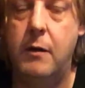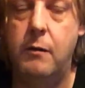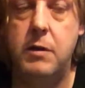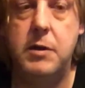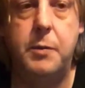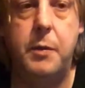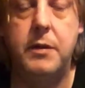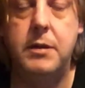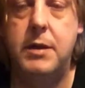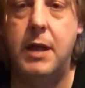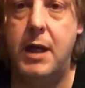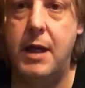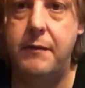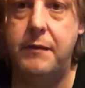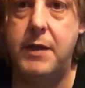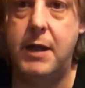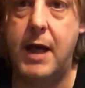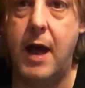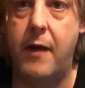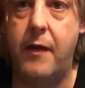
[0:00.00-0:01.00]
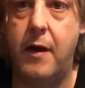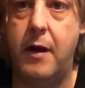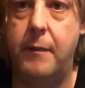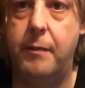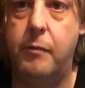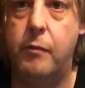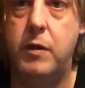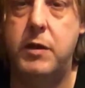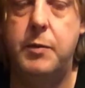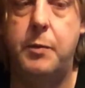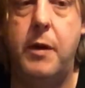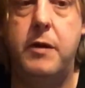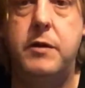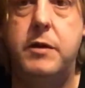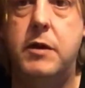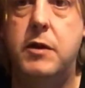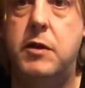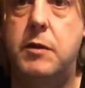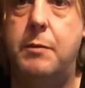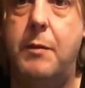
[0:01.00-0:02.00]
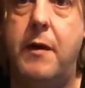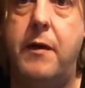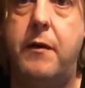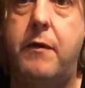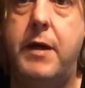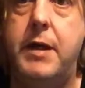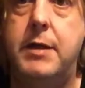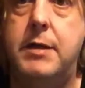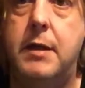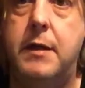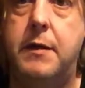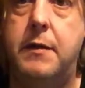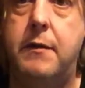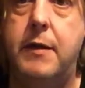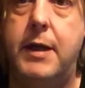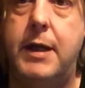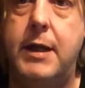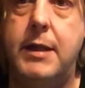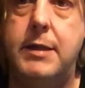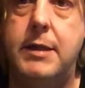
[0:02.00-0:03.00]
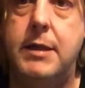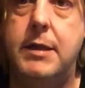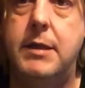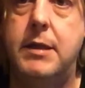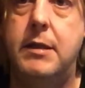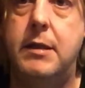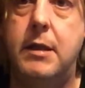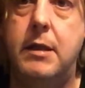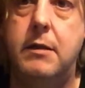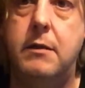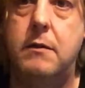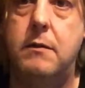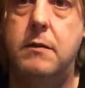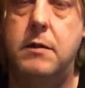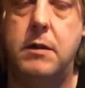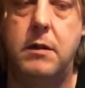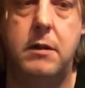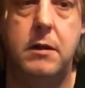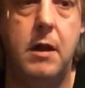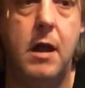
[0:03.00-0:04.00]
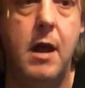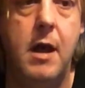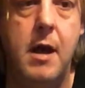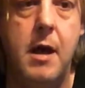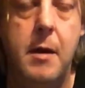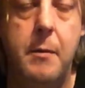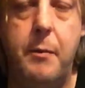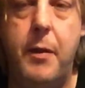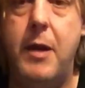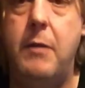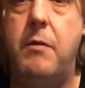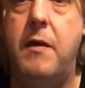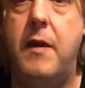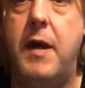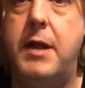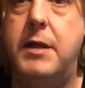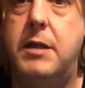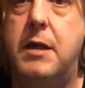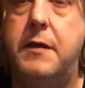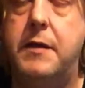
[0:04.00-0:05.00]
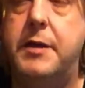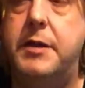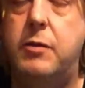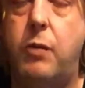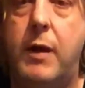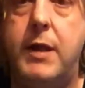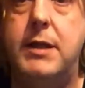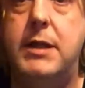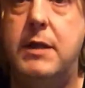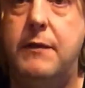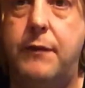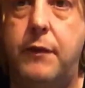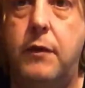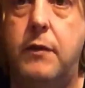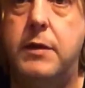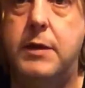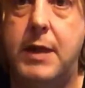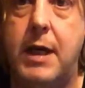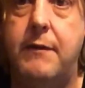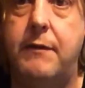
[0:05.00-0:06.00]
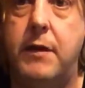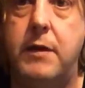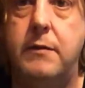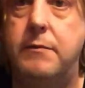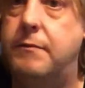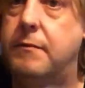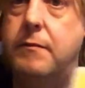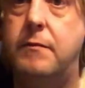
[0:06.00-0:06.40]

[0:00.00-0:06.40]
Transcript: We're supposed to live together. We're supposed to smother each other in kisses and cuddles and be with each other 24/7.